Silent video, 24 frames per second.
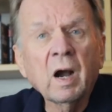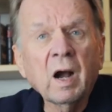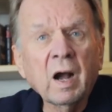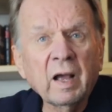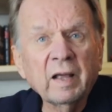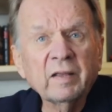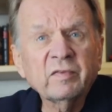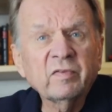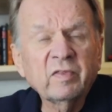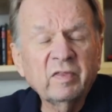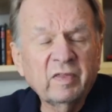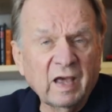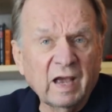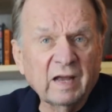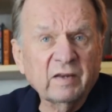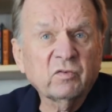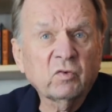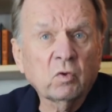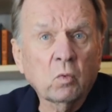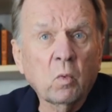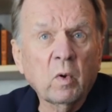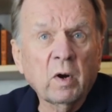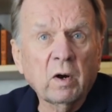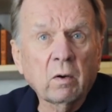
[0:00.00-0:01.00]
I,
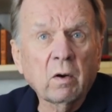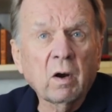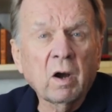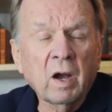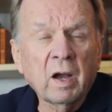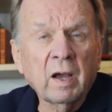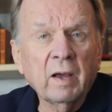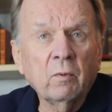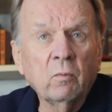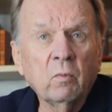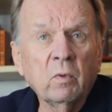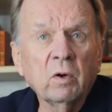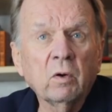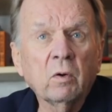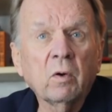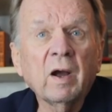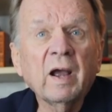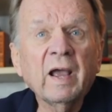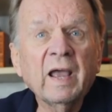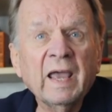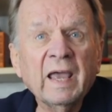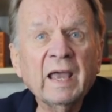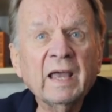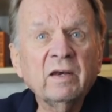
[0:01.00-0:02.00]
that's where I
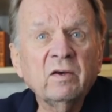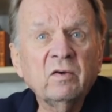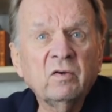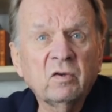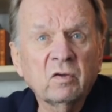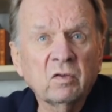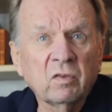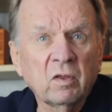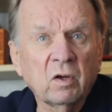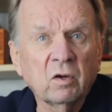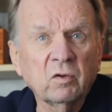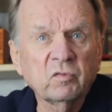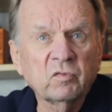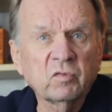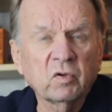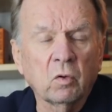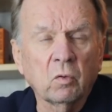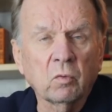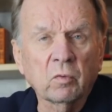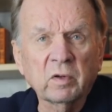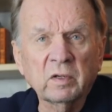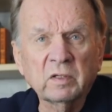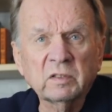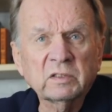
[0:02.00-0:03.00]
will add to those
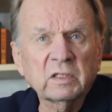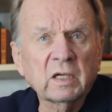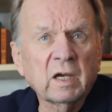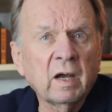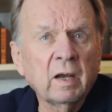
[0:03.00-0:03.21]
holdings.